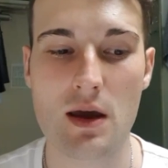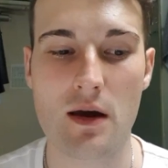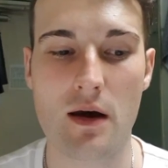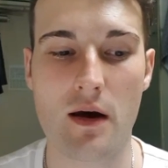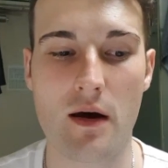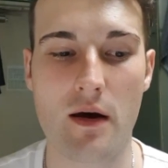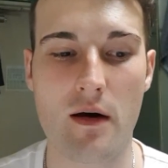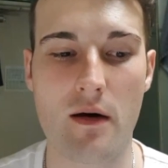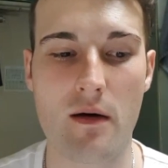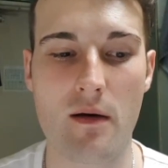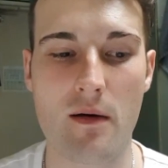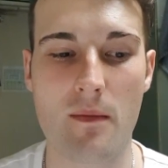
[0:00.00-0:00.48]

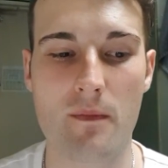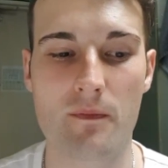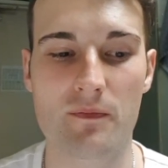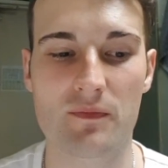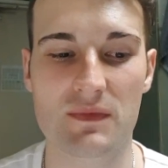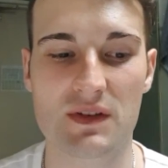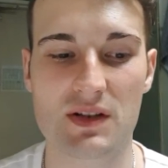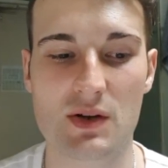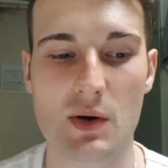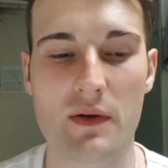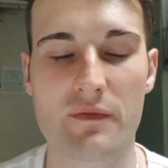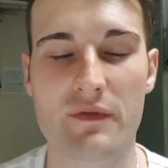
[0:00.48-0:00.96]

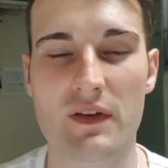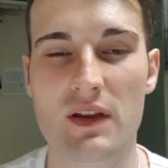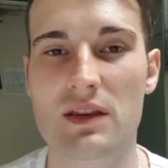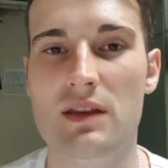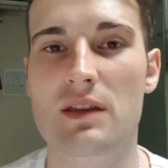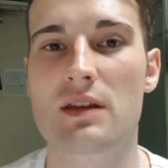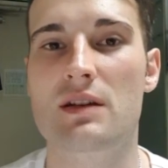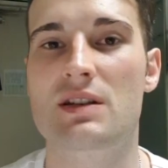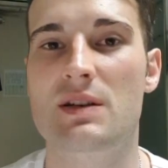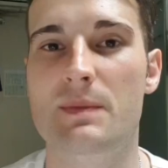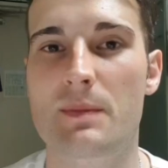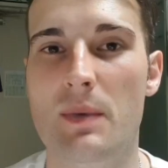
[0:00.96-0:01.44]
So I think
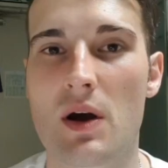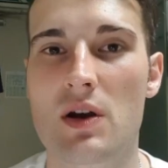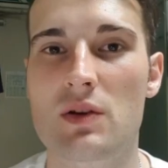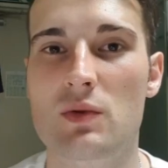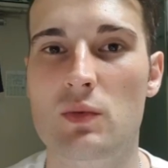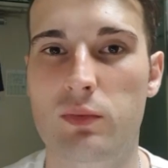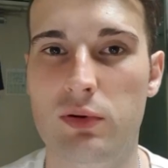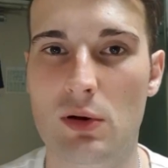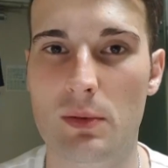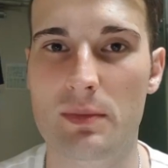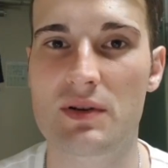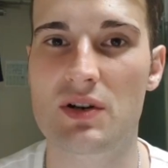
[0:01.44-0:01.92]
that Spurs
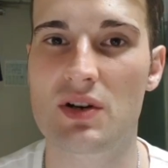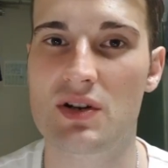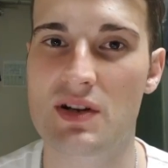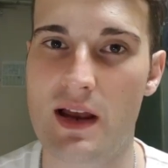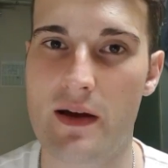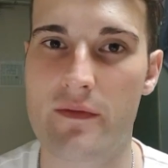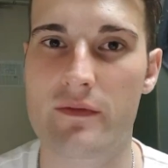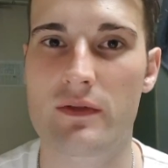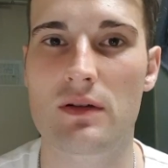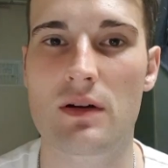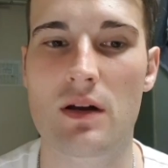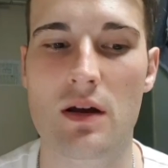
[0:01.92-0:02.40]
will probably just
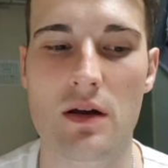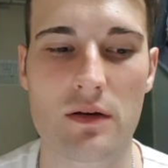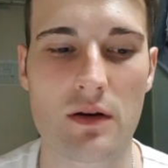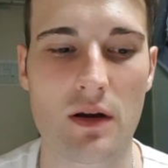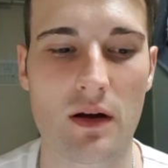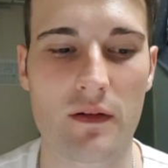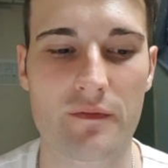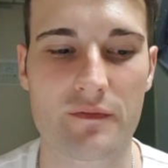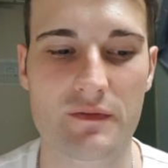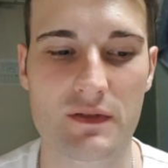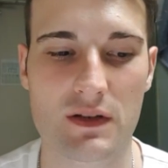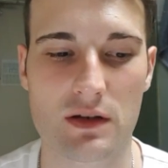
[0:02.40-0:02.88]
have
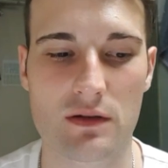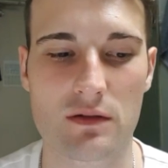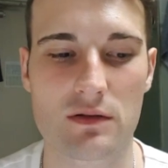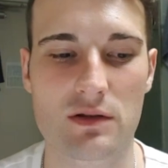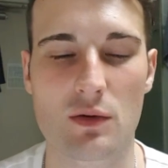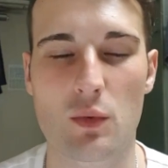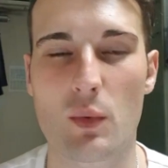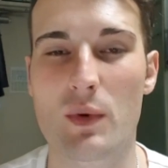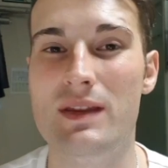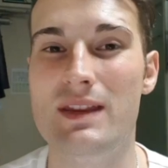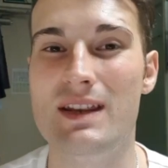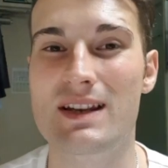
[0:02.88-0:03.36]
enough
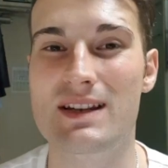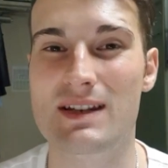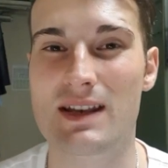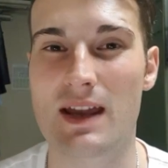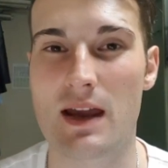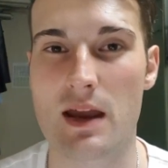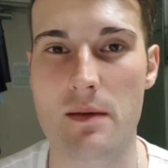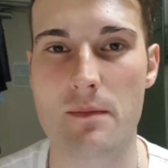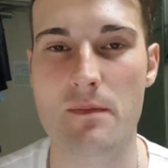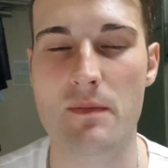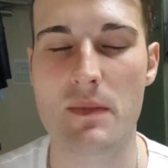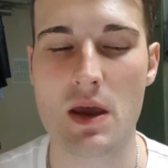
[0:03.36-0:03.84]
to win this
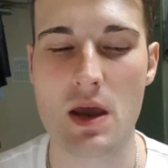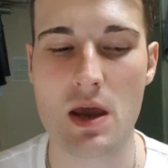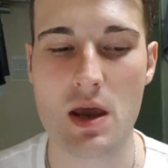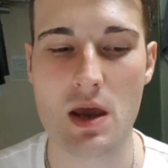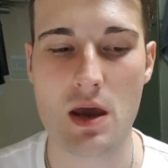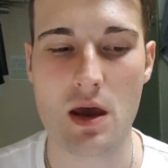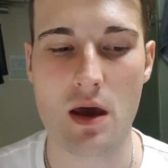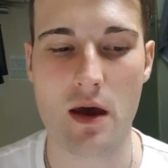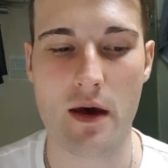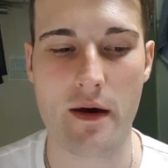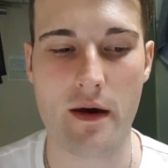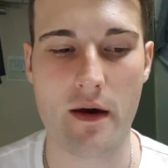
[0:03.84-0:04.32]
game.
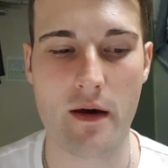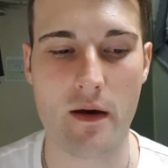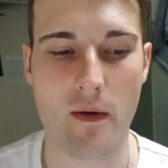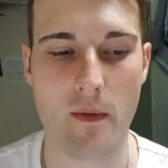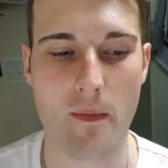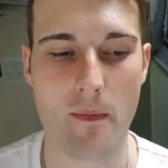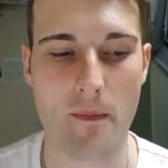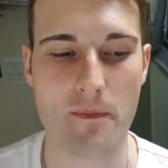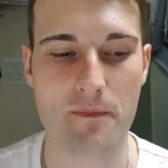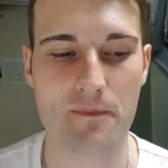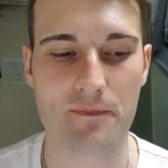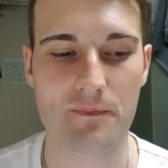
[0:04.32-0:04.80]

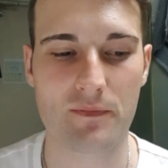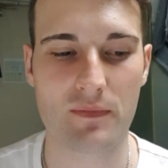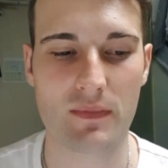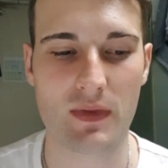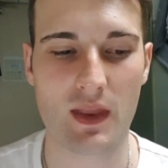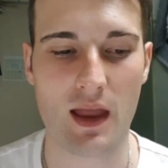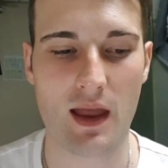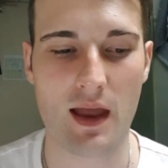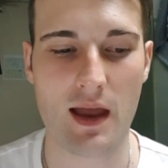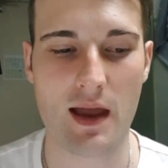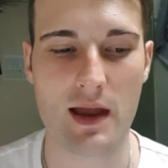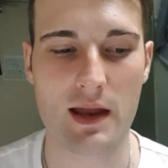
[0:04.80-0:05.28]
It
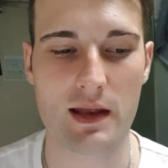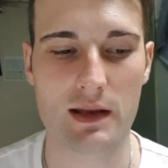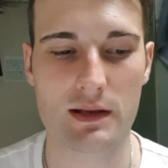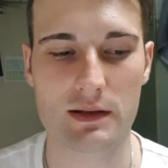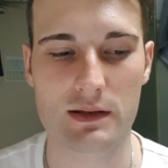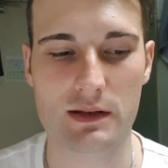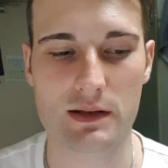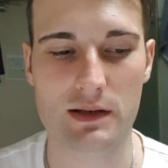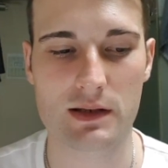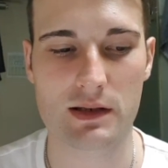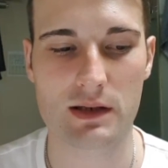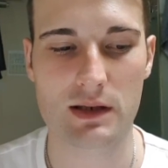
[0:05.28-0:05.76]

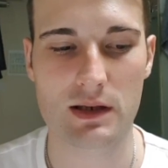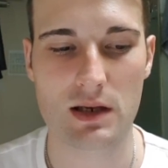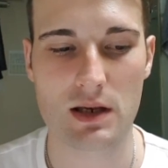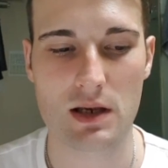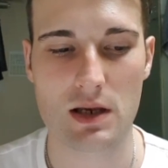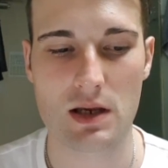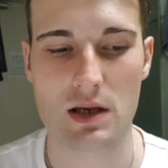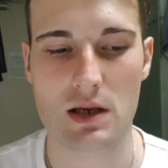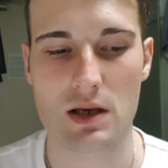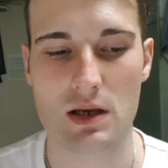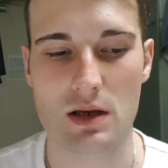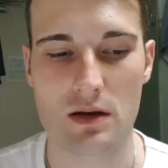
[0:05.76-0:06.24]

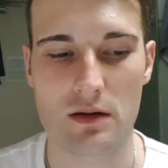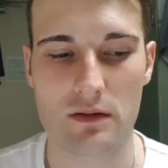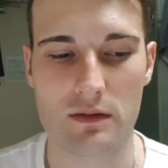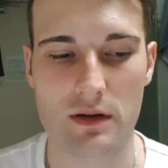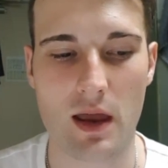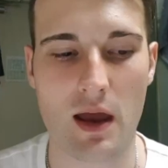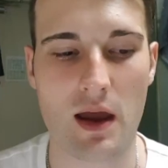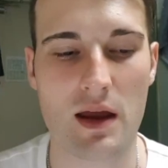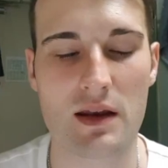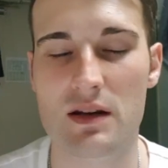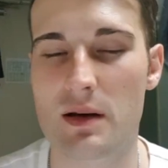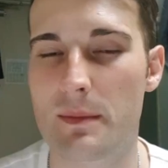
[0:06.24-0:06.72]

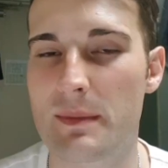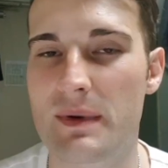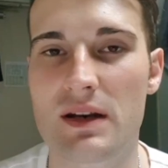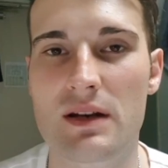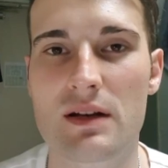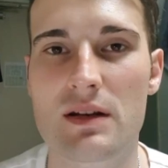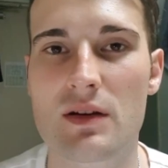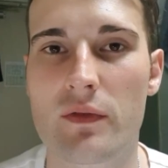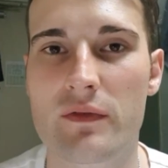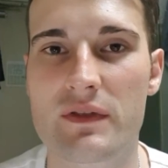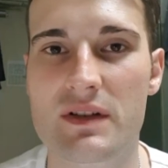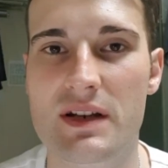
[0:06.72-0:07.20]

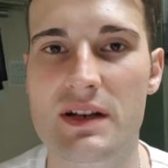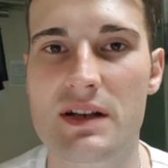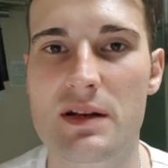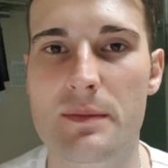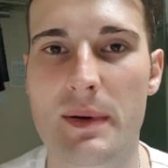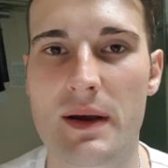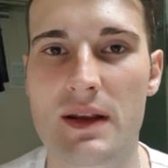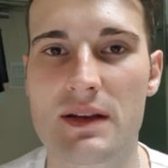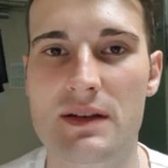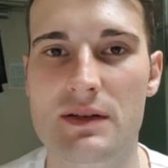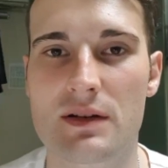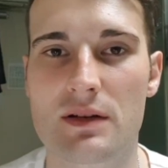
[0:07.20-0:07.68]
obviously
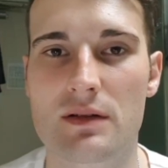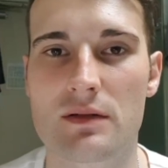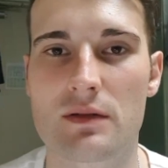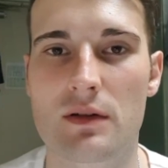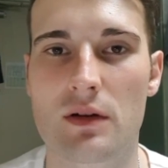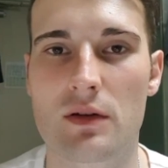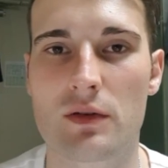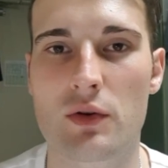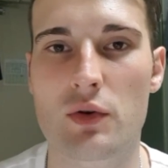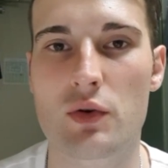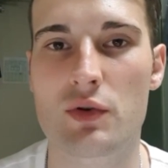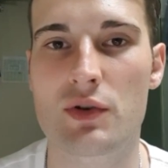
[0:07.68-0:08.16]
depends
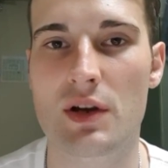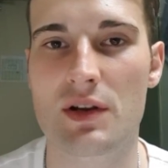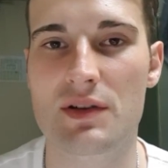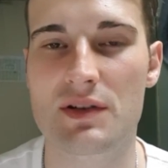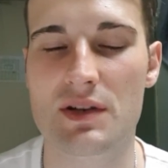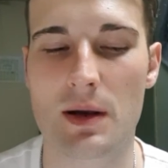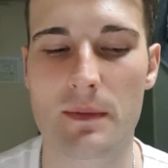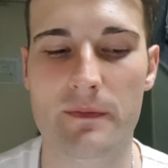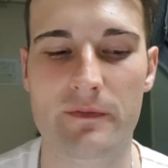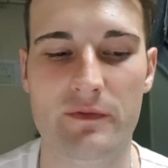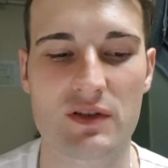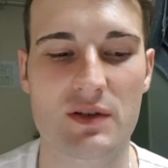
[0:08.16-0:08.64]
on who turns
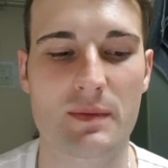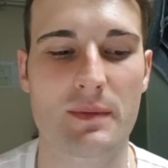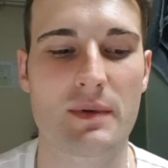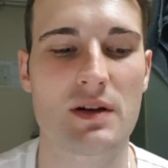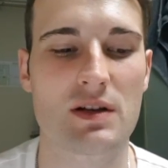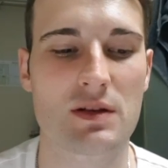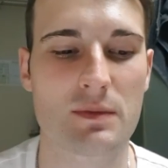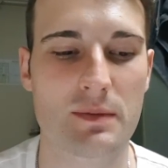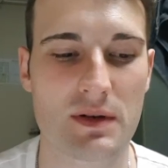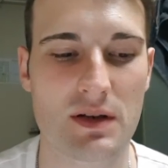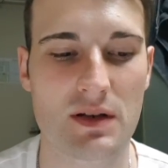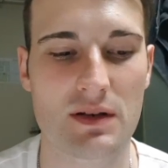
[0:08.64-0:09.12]
up for
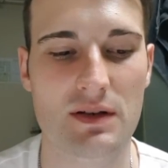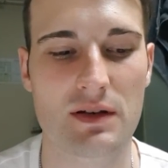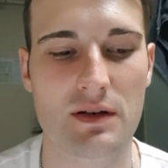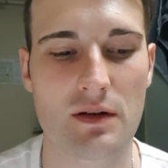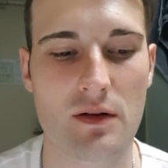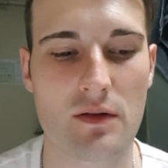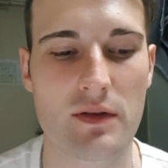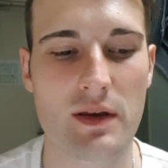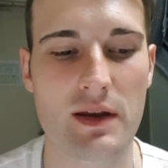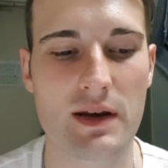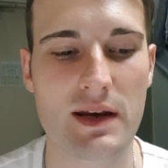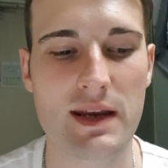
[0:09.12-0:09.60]
Spurs, because, you
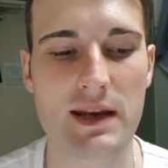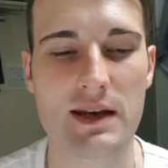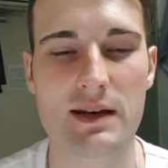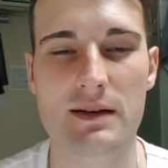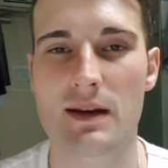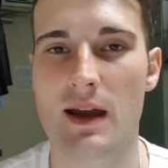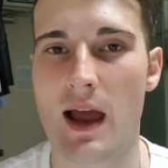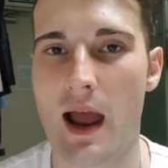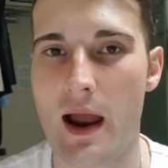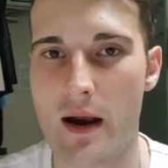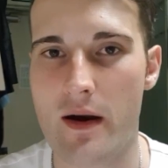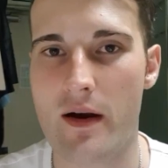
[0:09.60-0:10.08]
know, they need
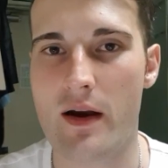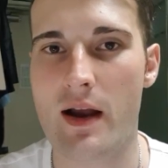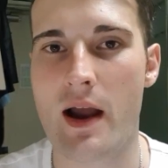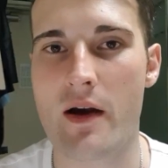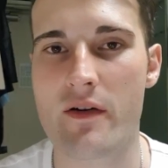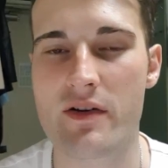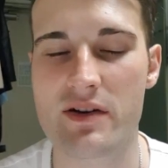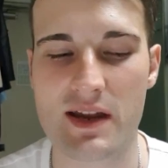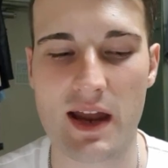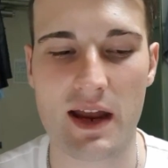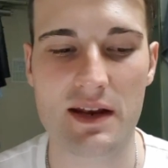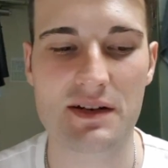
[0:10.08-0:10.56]

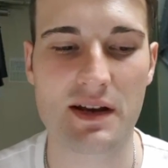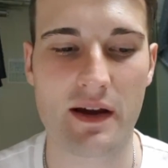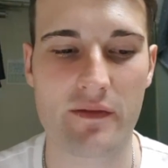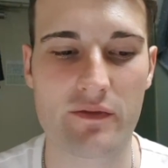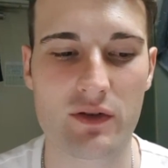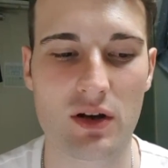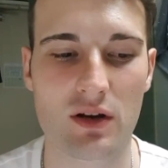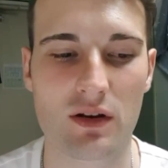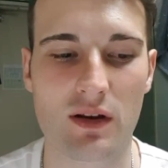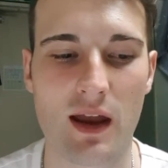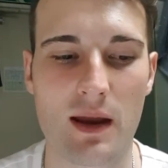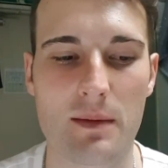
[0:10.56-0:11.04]
Harry Kane to have a
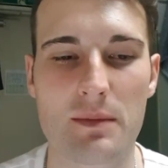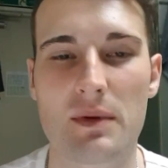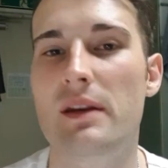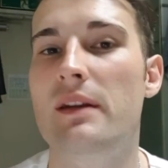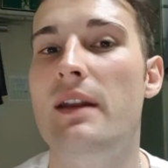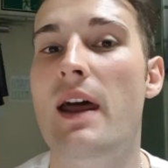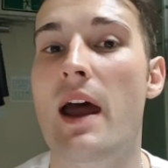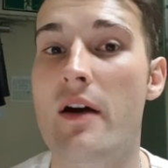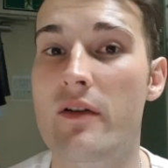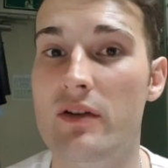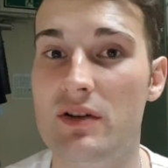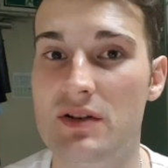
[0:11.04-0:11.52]
good game and
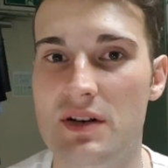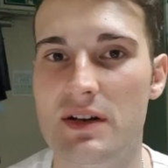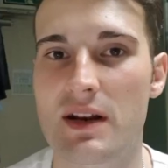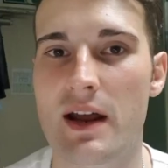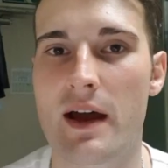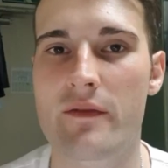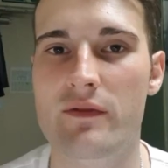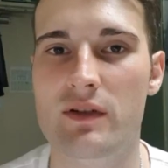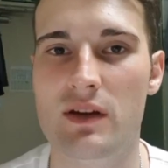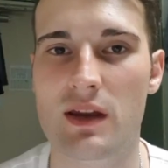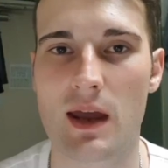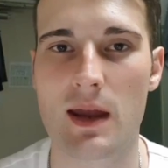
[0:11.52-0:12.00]
Eriksen to
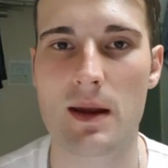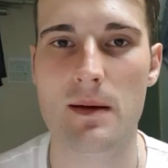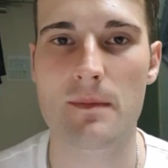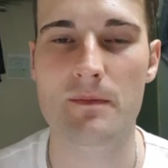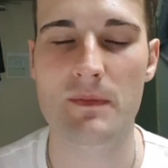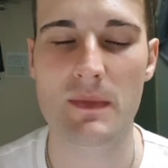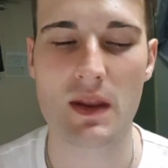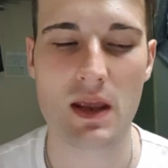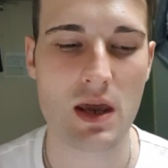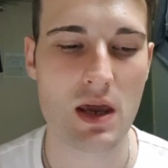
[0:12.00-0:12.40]
have a game.